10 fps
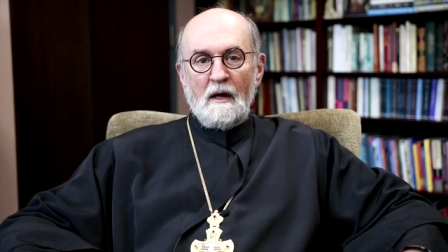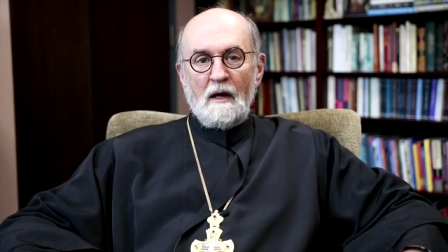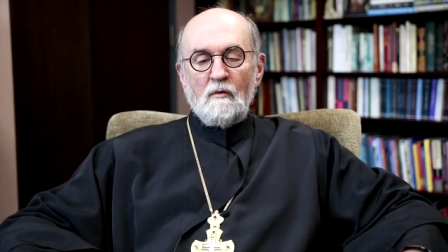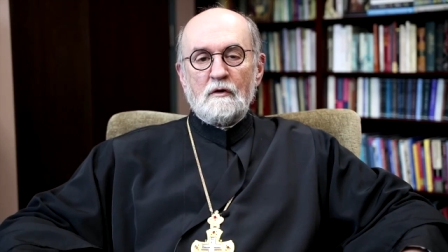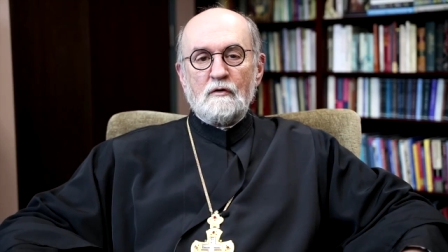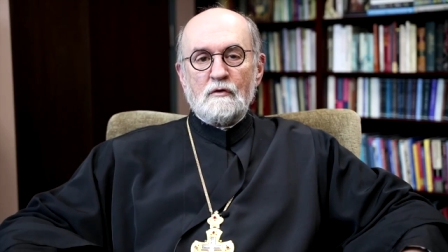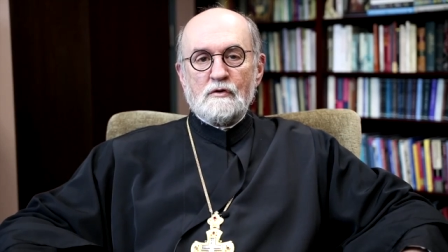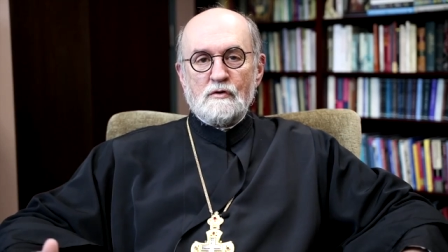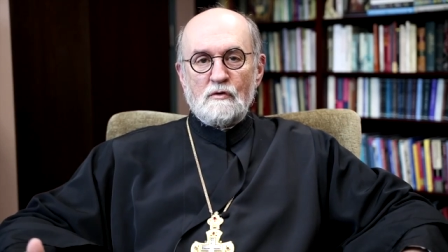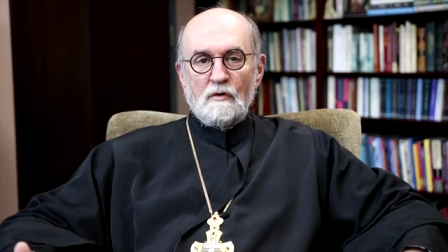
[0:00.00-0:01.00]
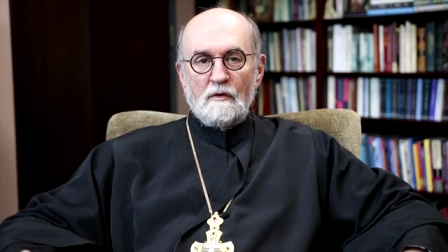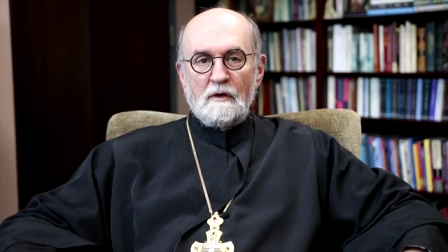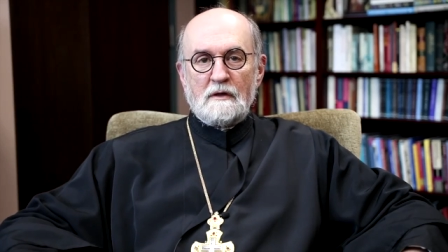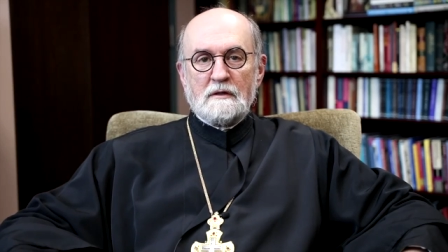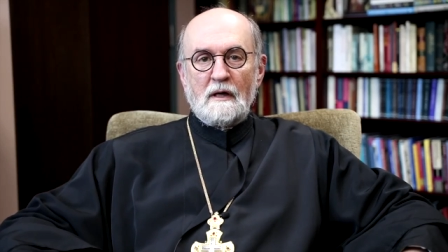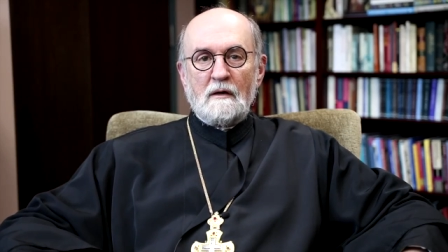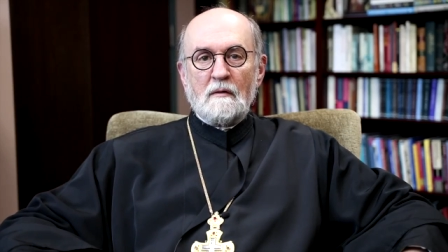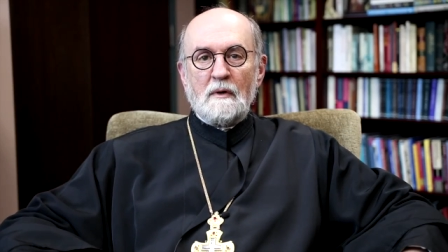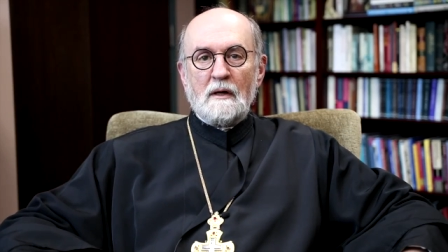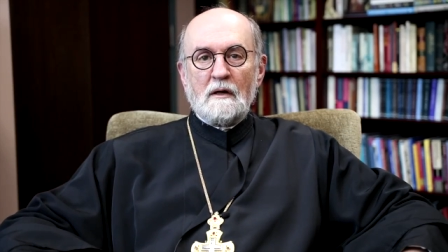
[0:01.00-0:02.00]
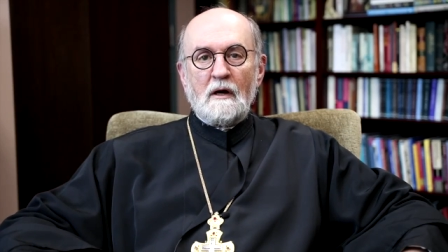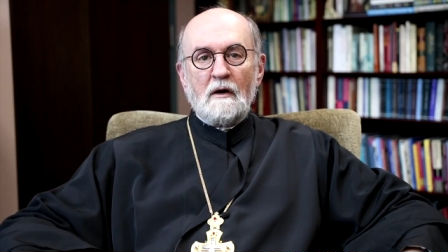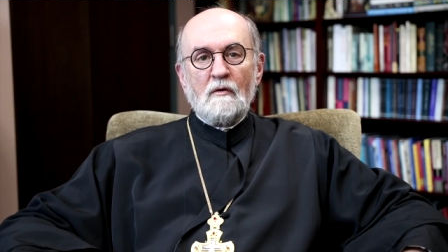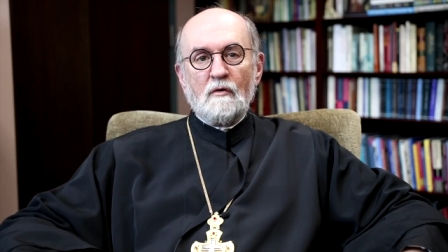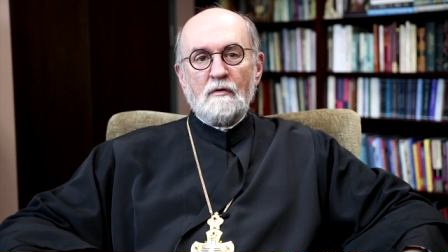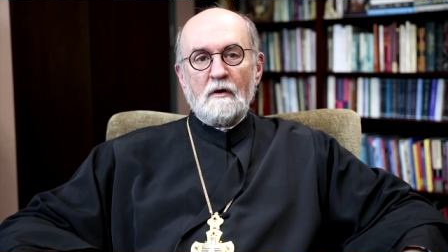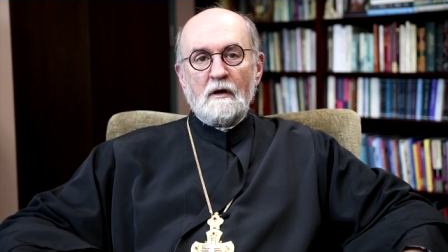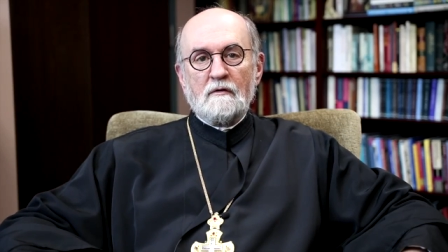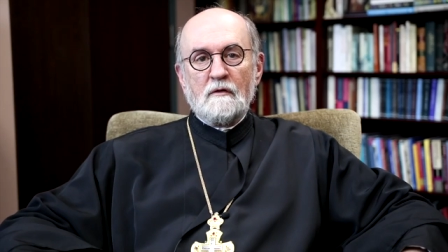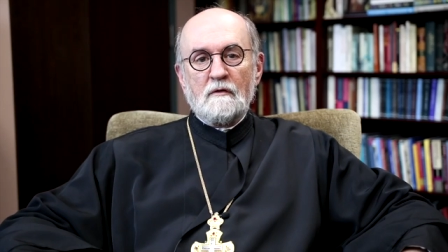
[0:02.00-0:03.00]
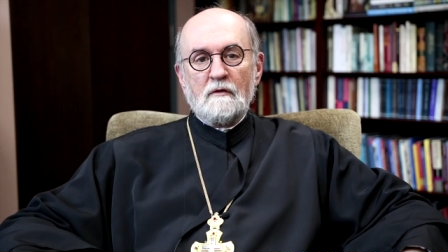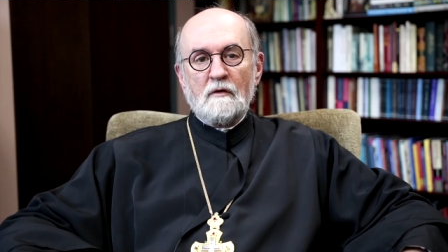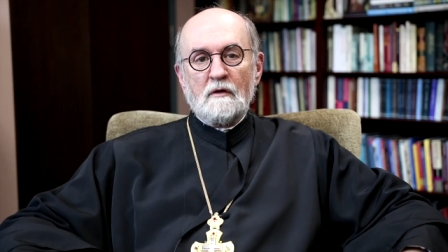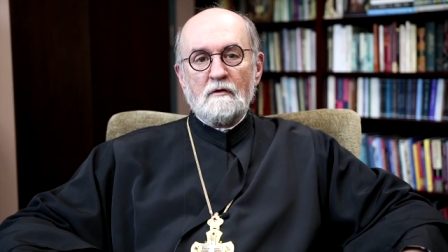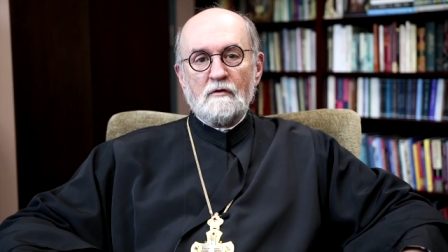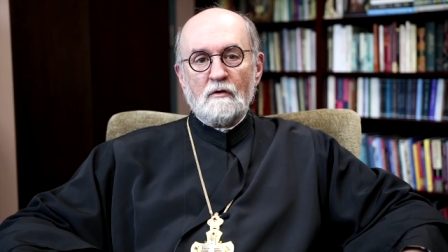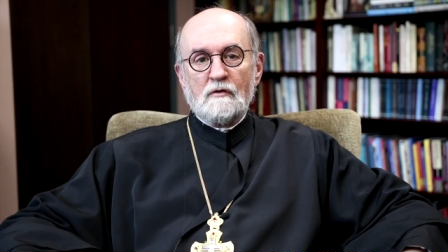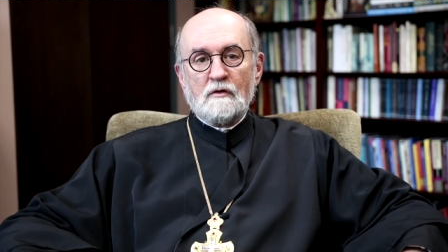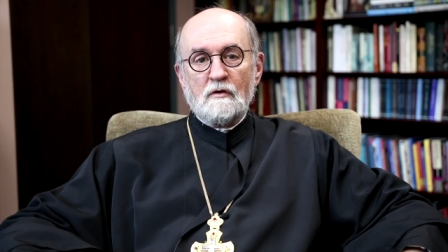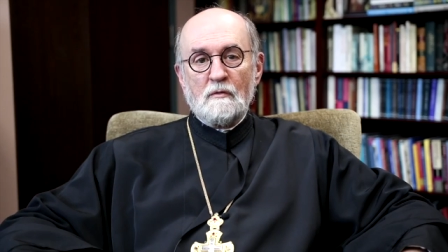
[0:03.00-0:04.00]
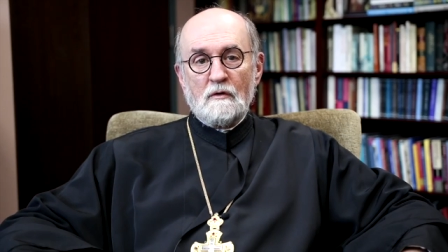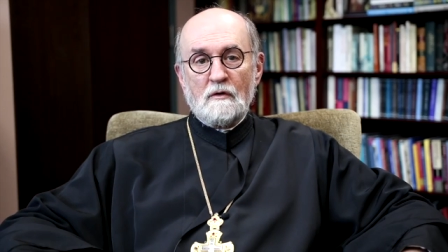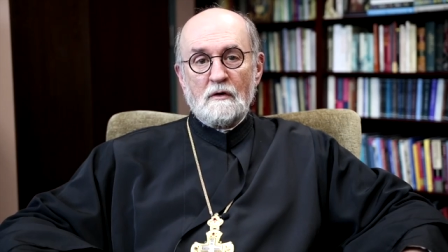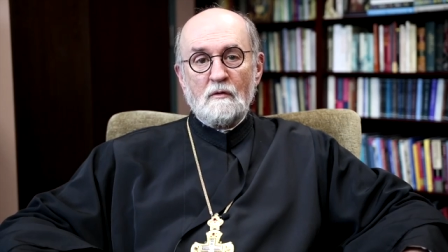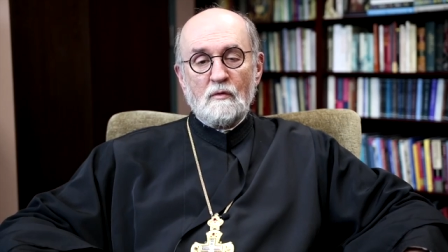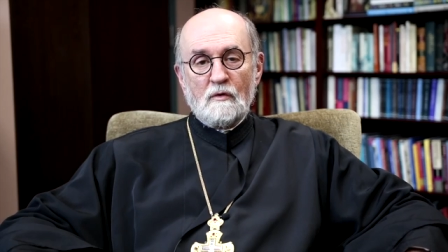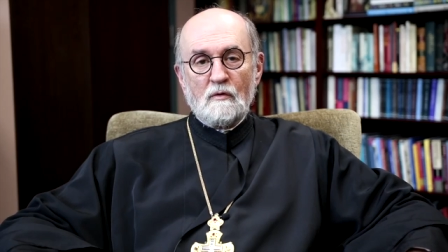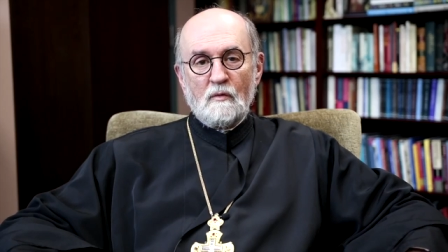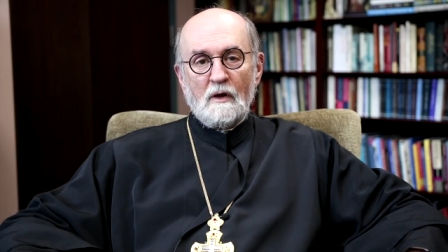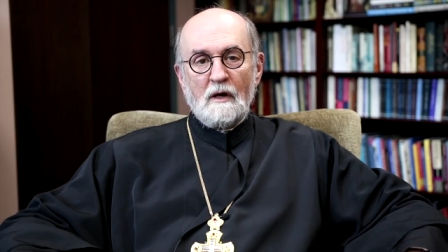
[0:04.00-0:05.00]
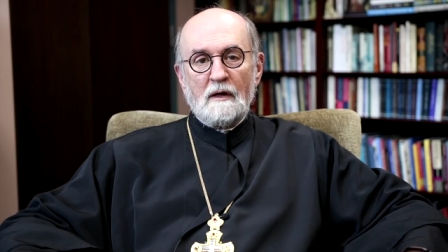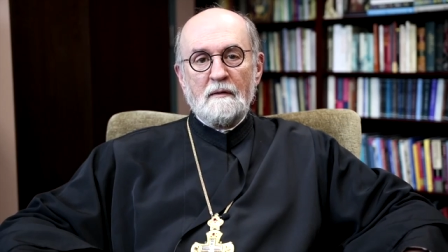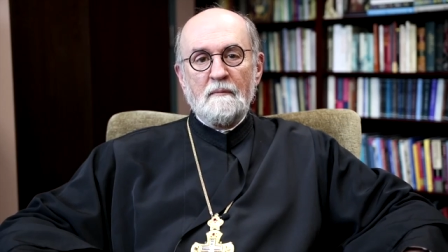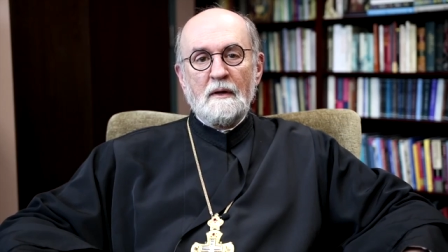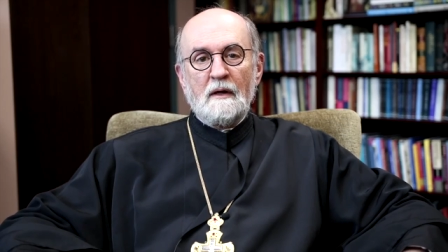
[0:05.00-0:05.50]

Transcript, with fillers: I want to assure the entire Malankara Orthodox Syrian Church community worldwide